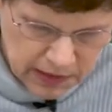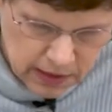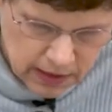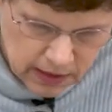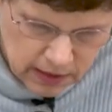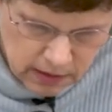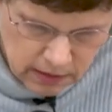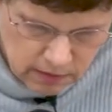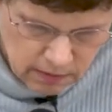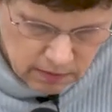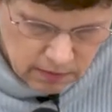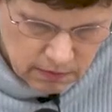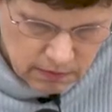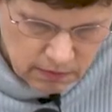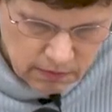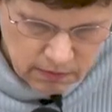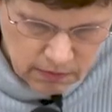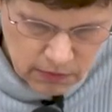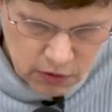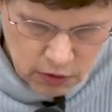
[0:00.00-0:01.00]
be done in
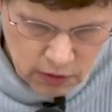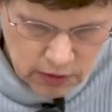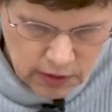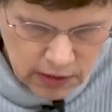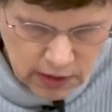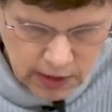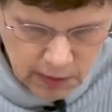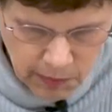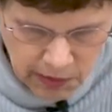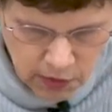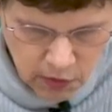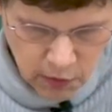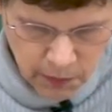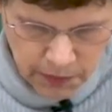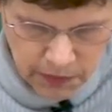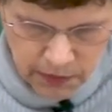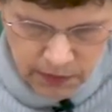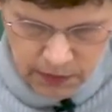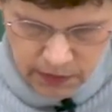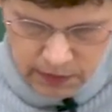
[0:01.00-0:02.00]
a short time, I hope.
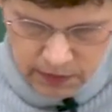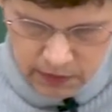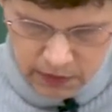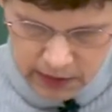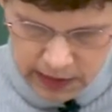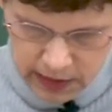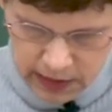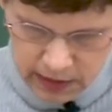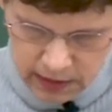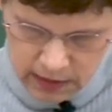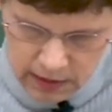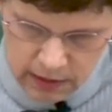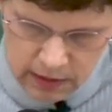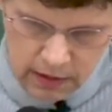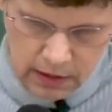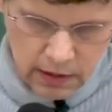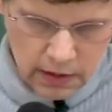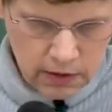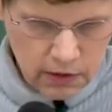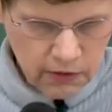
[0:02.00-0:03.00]
Okay,
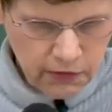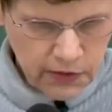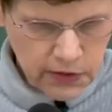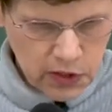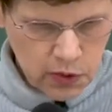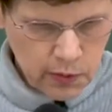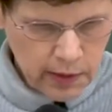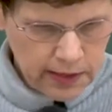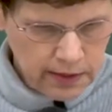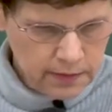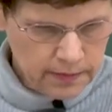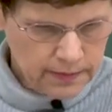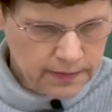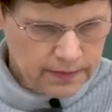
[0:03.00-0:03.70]
the first one?